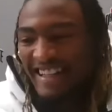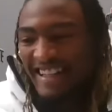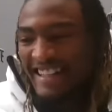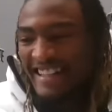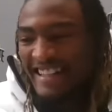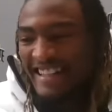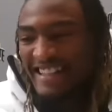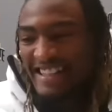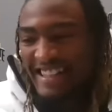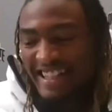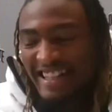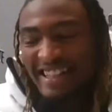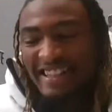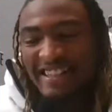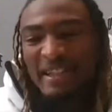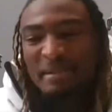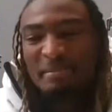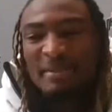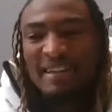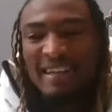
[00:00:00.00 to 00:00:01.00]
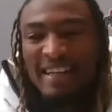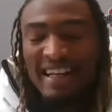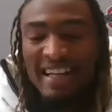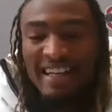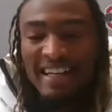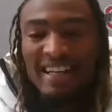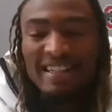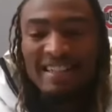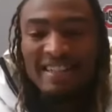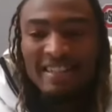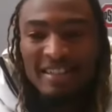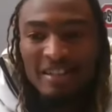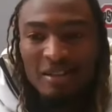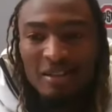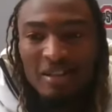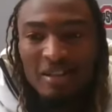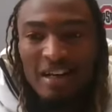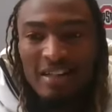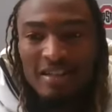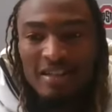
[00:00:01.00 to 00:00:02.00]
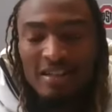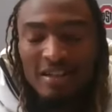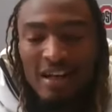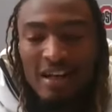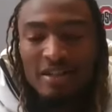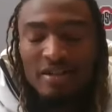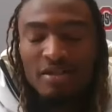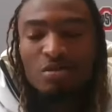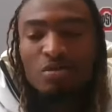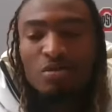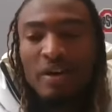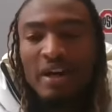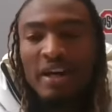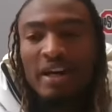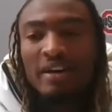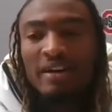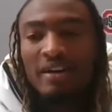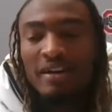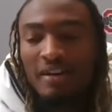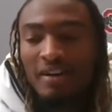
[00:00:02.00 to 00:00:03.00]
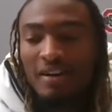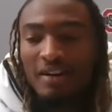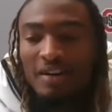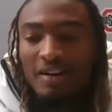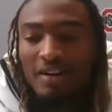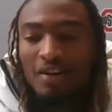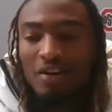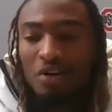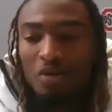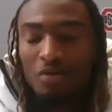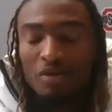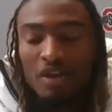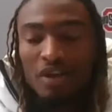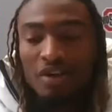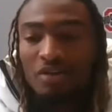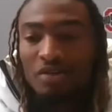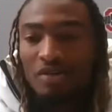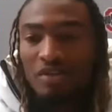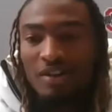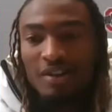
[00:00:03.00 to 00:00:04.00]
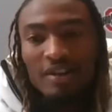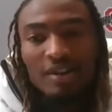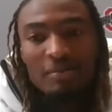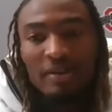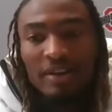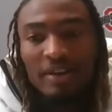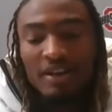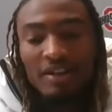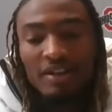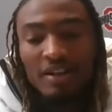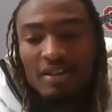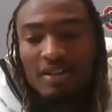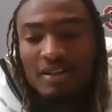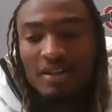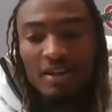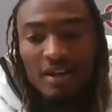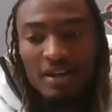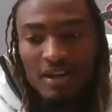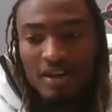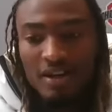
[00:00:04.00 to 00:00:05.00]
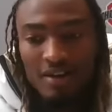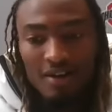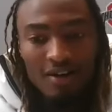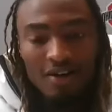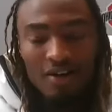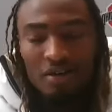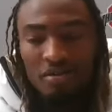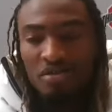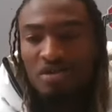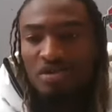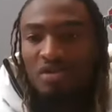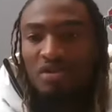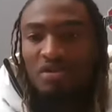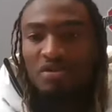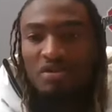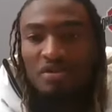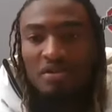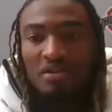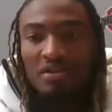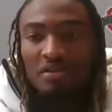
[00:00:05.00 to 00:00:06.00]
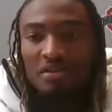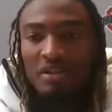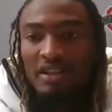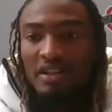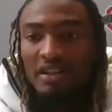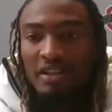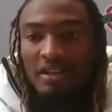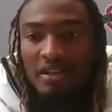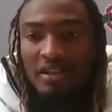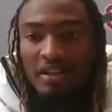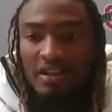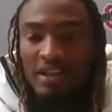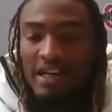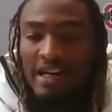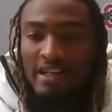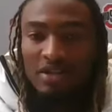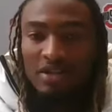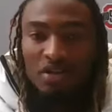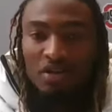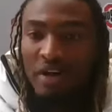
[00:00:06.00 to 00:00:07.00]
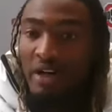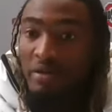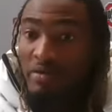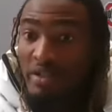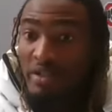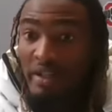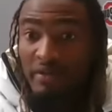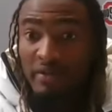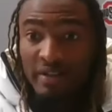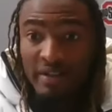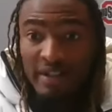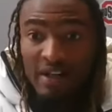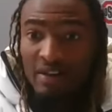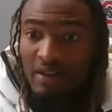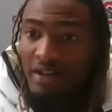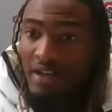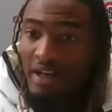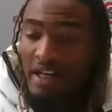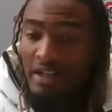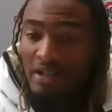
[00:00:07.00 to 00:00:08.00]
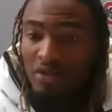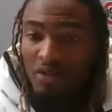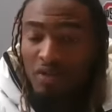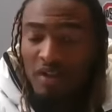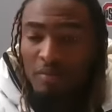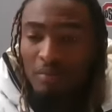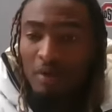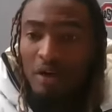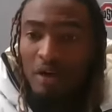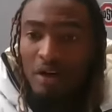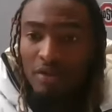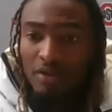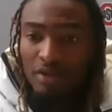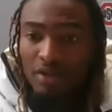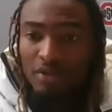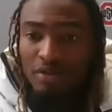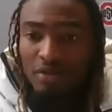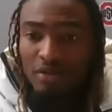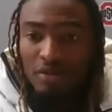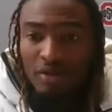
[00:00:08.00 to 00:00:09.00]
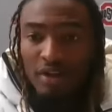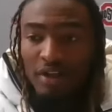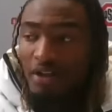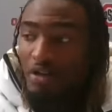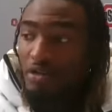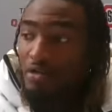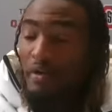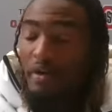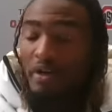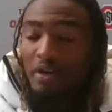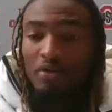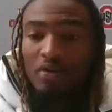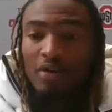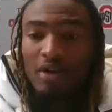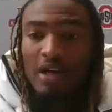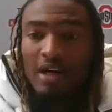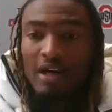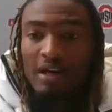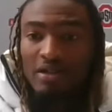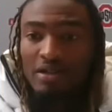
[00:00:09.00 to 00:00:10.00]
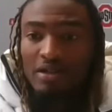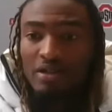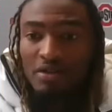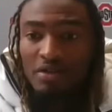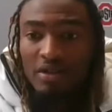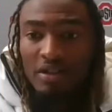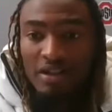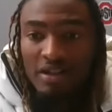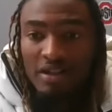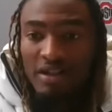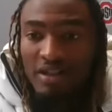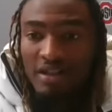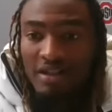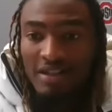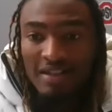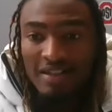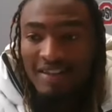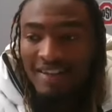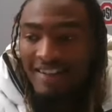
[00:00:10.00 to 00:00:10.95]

He snapped up a lot, lost some weight, toned up, and he looks good. Arm stronger. He has great receivers out there that he's throwing the ball to. Great old line. So it's just